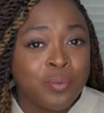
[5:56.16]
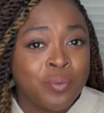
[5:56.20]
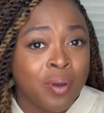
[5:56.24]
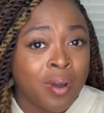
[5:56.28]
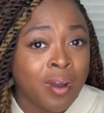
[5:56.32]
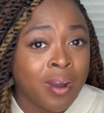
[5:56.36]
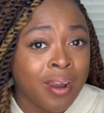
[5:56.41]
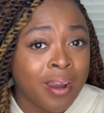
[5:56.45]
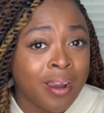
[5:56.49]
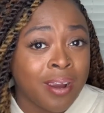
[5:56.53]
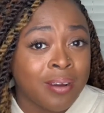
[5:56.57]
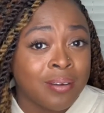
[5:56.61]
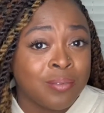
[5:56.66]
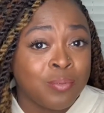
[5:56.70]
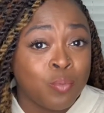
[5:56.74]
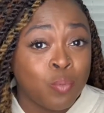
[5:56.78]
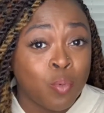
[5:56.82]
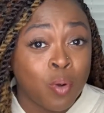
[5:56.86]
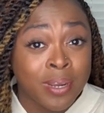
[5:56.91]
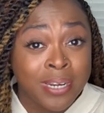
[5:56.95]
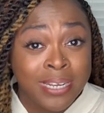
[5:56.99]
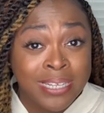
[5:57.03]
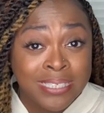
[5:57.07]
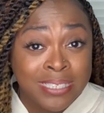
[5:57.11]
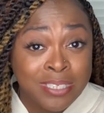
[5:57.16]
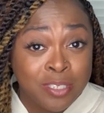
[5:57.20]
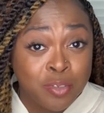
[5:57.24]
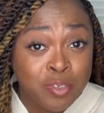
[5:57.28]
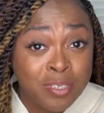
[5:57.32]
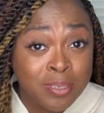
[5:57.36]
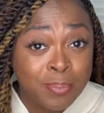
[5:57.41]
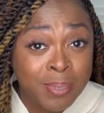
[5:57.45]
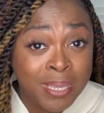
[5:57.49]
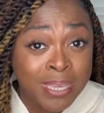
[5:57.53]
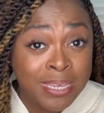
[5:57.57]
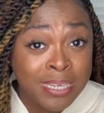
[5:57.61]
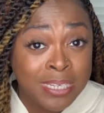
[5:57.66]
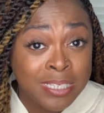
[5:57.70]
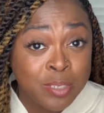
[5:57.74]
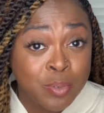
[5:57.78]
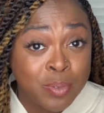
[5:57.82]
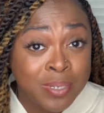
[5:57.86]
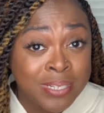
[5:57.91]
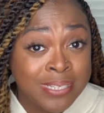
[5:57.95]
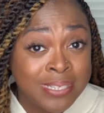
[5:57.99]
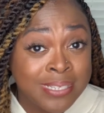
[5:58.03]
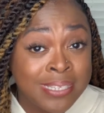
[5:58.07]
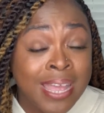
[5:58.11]
are wanting to do some kinky
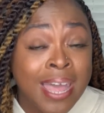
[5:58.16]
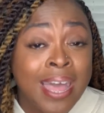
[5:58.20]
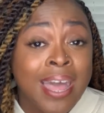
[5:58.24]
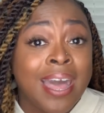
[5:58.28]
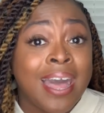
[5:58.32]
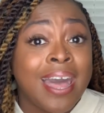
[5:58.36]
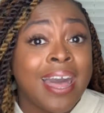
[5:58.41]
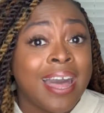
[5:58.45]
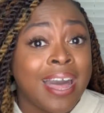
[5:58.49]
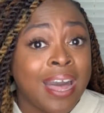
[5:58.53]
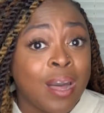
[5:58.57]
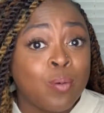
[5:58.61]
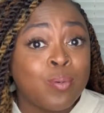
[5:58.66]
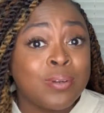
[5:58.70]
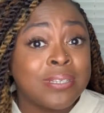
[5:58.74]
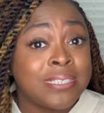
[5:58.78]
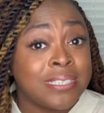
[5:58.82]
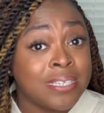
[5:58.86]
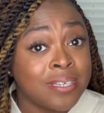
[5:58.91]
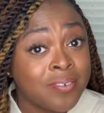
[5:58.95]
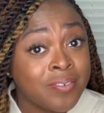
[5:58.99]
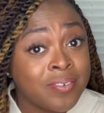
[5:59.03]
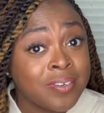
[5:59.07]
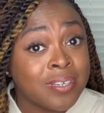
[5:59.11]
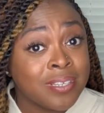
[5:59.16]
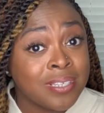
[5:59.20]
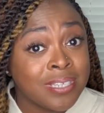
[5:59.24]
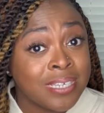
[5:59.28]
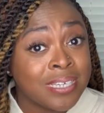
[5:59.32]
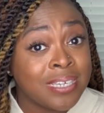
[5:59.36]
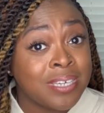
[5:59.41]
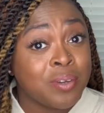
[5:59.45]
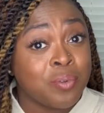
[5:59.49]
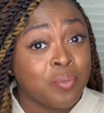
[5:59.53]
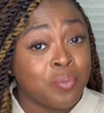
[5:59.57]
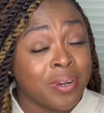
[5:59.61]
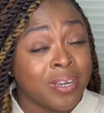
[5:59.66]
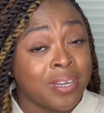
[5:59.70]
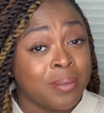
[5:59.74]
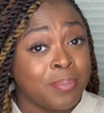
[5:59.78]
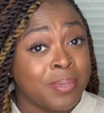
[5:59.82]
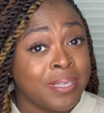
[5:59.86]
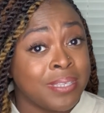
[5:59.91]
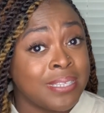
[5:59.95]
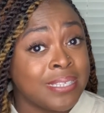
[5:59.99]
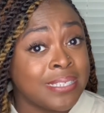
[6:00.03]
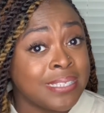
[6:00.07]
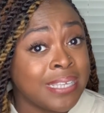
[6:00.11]
twists, I would definitely
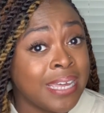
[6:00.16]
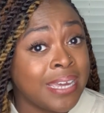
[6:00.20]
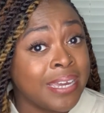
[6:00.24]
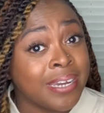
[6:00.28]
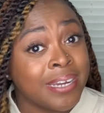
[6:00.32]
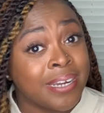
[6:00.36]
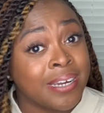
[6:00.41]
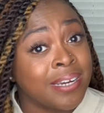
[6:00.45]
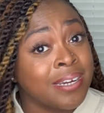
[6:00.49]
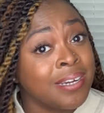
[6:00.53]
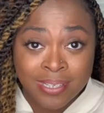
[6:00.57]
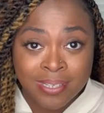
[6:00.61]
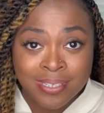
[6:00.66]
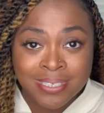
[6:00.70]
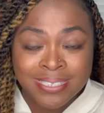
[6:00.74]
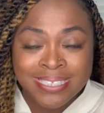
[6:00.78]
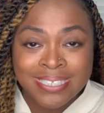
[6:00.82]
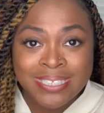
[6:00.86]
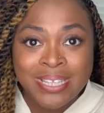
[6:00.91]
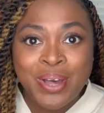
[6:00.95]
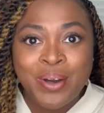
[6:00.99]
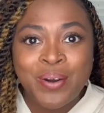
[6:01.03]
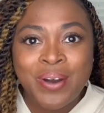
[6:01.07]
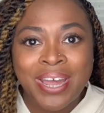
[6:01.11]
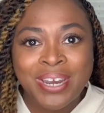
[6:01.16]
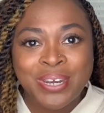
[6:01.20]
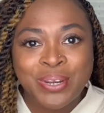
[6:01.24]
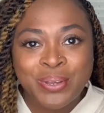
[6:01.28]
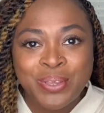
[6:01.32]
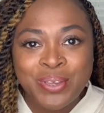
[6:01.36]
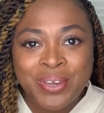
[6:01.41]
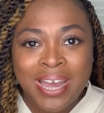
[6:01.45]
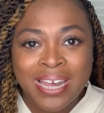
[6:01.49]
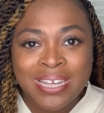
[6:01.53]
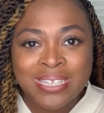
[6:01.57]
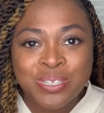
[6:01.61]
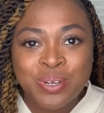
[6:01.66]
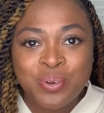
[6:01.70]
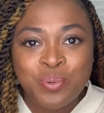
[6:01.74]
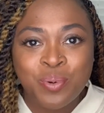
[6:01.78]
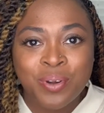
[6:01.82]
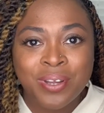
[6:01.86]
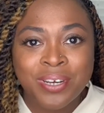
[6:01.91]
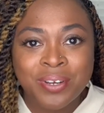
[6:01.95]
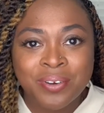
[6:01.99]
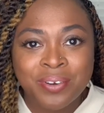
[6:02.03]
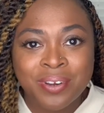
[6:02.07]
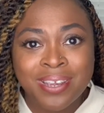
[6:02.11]
recommend this hair. So I know you guys are
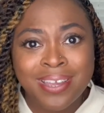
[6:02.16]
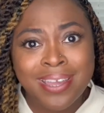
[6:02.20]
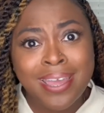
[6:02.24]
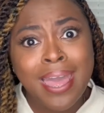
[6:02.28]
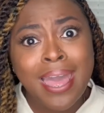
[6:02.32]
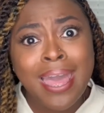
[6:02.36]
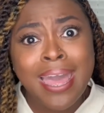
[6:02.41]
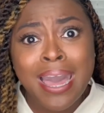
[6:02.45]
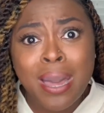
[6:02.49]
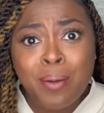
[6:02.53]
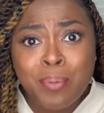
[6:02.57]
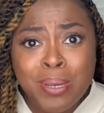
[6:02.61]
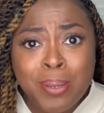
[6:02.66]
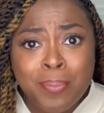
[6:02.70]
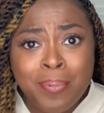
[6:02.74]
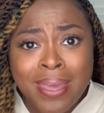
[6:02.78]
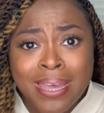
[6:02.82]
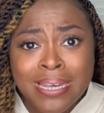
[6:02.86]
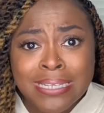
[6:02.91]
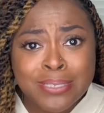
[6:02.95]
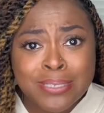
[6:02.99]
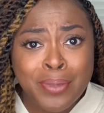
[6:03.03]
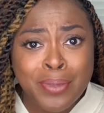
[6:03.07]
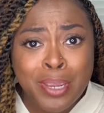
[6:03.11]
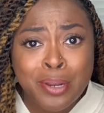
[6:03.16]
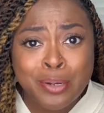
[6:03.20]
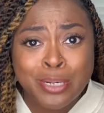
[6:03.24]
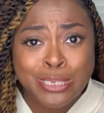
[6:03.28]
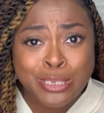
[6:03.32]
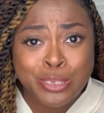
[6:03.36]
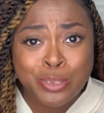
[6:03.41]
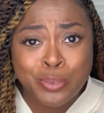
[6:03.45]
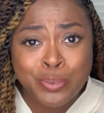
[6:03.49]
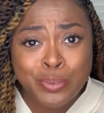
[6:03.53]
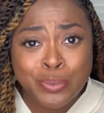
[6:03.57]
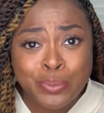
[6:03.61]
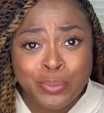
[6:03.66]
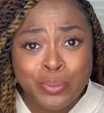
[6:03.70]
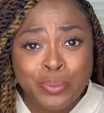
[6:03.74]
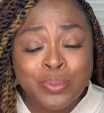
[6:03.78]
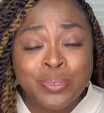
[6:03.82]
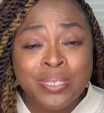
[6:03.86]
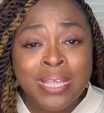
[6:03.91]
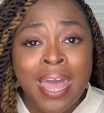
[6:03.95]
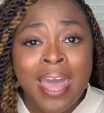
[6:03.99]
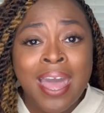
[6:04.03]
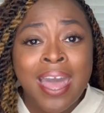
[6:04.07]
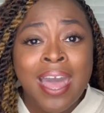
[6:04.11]
wondering, how many packs of did you
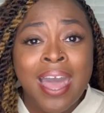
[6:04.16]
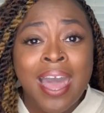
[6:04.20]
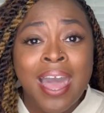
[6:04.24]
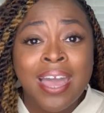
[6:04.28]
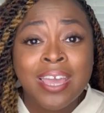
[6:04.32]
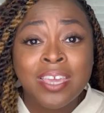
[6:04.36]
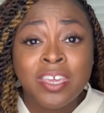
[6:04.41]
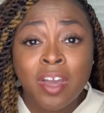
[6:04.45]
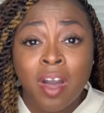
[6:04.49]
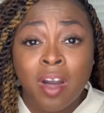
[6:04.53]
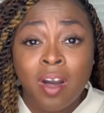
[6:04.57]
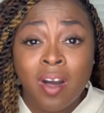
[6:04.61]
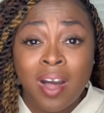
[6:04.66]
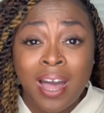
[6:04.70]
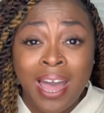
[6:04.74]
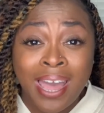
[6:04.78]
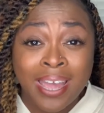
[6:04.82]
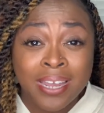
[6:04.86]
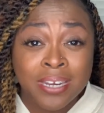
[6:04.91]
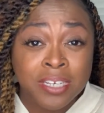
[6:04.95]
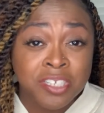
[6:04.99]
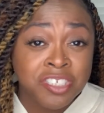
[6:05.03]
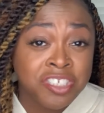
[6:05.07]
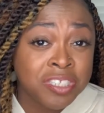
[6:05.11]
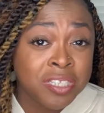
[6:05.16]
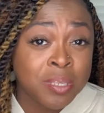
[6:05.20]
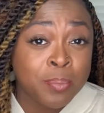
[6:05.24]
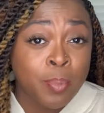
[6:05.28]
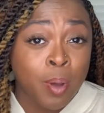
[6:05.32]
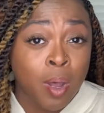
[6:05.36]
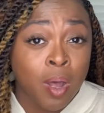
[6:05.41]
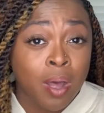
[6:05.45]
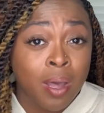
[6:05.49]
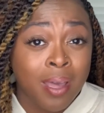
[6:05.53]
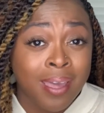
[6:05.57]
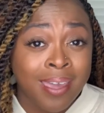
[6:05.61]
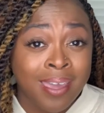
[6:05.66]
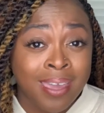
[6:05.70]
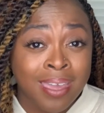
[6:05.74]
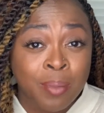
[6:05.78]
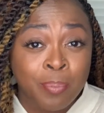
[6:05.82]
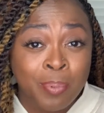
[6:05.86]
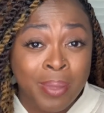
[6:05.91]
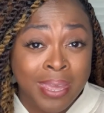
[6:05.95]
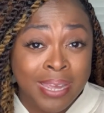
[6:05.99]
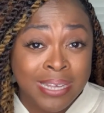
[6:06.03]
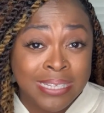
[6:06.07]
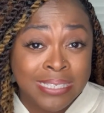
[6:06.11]
use? Y'all, I initially bought 8
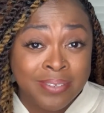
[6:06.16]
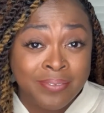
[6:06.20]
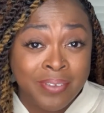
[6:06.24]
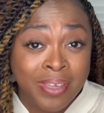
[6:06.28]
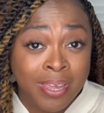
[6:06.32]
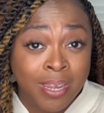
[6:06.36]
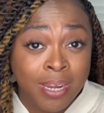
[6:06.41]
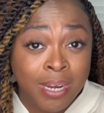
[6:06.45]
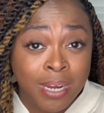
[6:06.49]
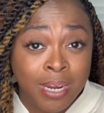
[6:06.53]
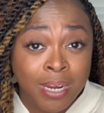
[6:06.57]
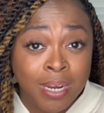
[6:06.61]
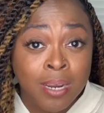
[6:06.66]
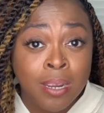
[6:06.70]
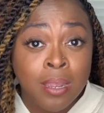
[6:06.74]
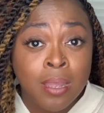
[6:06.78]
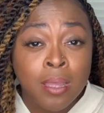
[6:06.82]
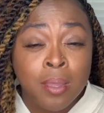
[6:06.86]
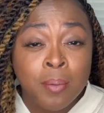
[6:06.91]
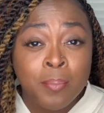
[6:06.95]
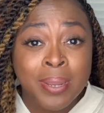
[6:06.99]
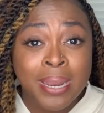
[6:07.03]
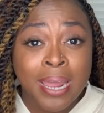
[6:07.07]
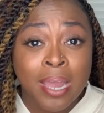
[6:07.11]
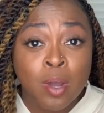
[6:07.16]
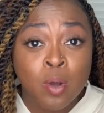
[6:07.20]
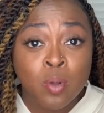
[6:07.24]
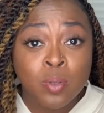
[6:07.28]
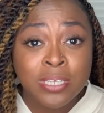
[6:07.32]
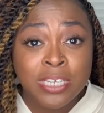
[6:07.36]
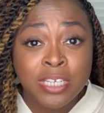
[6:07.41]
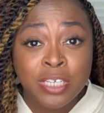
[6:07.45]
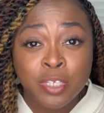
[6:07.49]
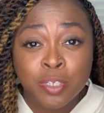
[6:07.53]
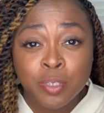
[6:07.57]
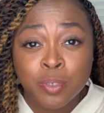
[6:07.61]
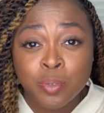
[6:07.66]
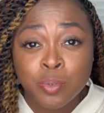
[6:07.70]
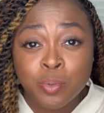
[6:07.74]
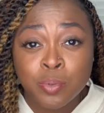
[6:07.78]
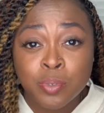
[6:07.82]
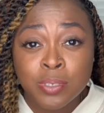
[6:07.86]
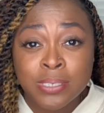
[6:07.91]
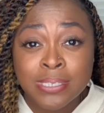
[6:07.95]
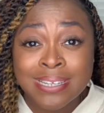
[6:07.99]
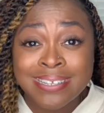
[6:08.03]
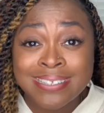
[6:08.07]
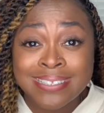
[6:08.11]
packs of hair, but I only
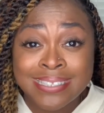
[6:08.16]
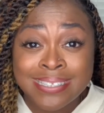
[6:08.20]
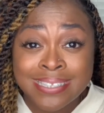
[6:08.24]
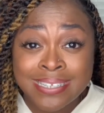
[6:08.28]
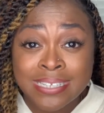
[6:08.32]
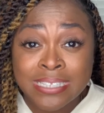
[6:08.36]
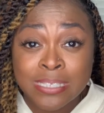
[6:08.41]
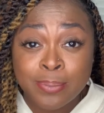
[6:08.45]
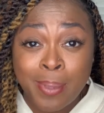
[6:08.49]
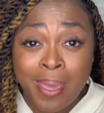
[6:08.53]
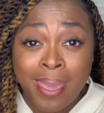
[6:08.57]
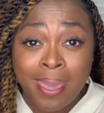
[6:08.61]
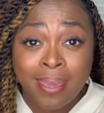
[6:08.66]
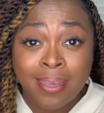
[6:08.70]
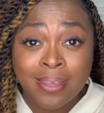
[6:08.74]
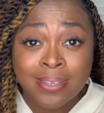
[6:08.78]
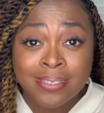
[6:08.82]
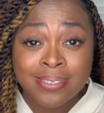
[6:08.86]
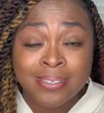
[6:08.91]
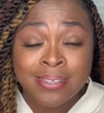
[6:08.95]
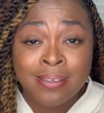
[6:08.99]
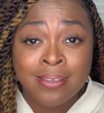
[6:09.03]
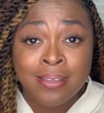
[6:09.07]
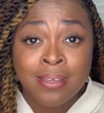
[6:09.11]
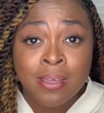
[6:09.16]
used 6 packs.